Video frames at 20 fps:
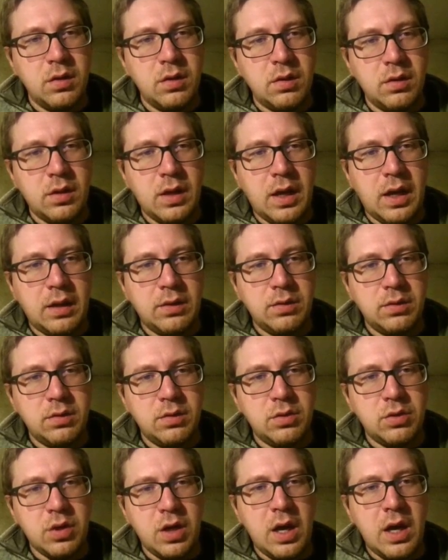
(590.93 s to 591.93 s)
last
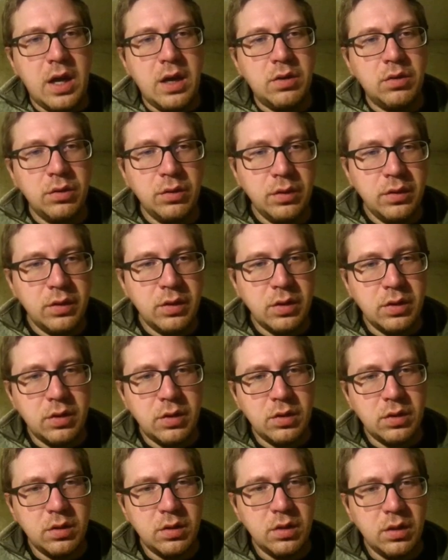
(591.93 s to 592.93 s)
child
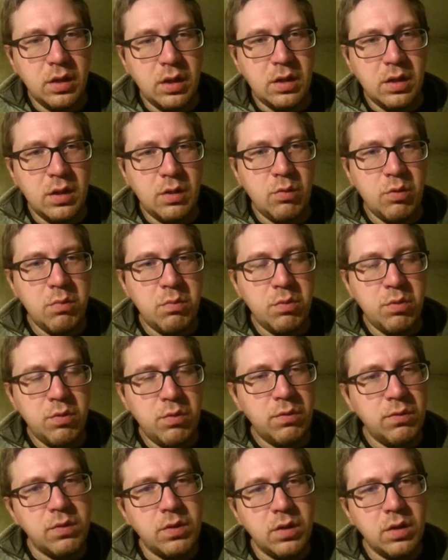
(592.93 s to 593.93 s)
and then
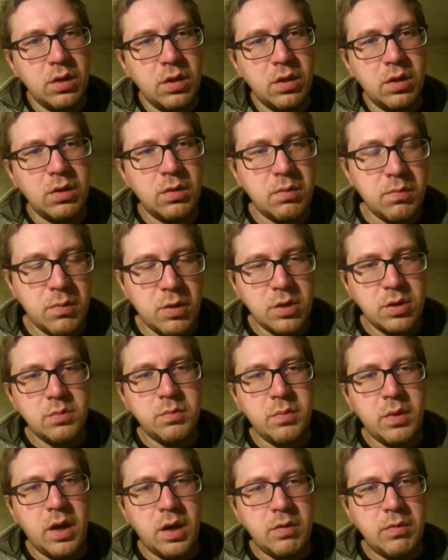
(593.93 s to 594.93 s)
remove the margin
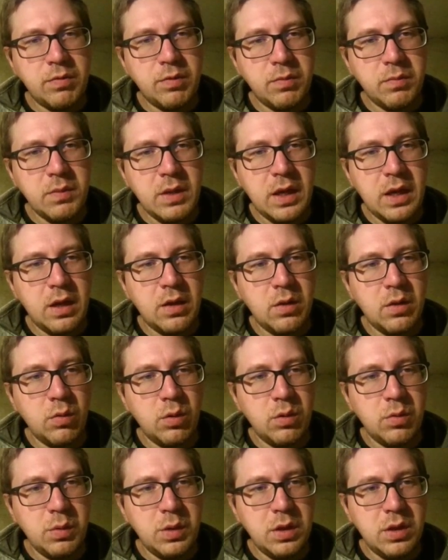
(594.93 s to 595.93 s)
bottom from that,
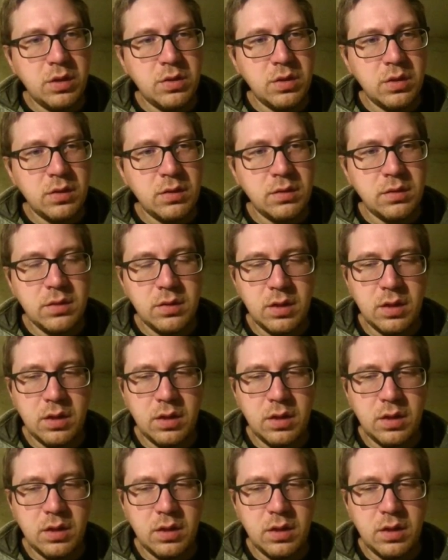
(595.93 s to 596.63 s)
or we could just